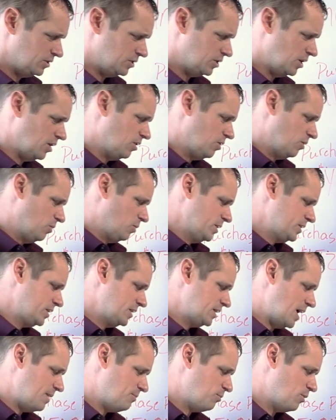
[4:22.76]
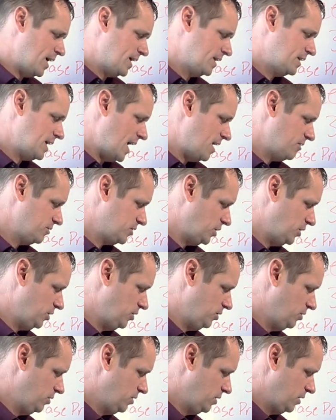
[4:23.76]
So what does that break down
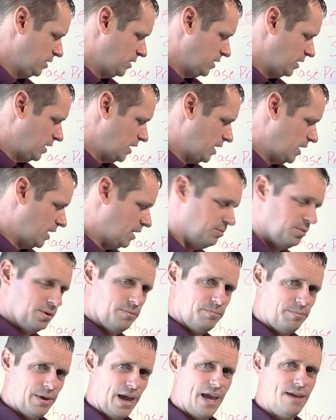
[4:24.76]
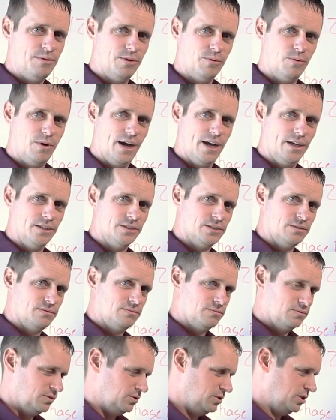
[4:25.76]
to payment-wise?
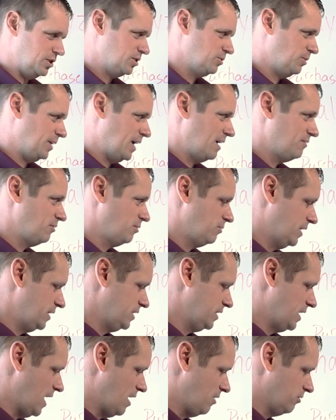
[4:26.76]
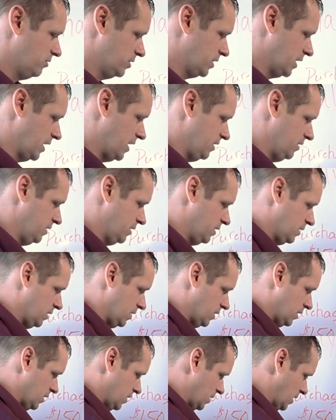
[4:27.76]
Just so we have it written down, okay?
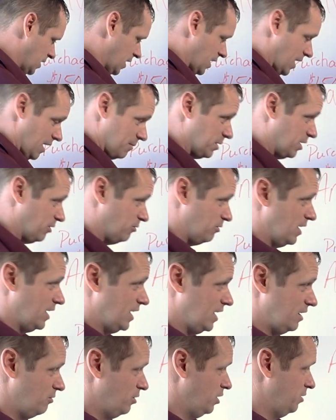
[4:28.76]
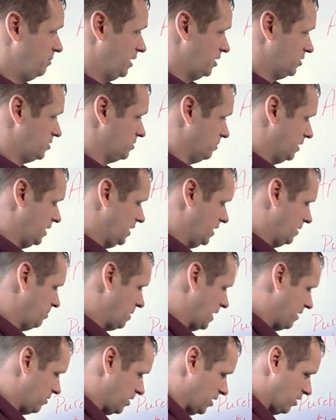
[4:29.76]
I'm going to run out of room here, so I'm going to end
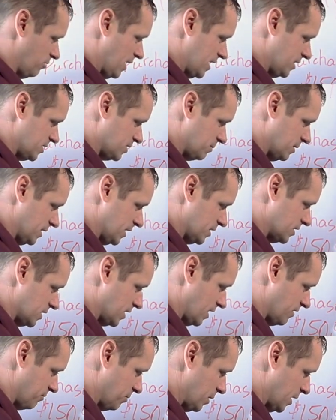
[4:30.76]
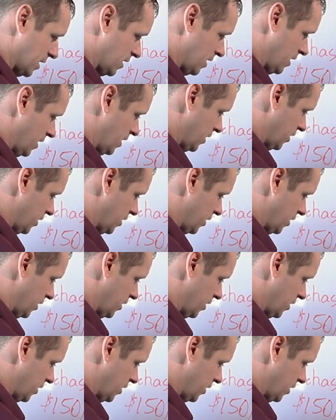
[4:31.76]
up having to erase some of this stuff, but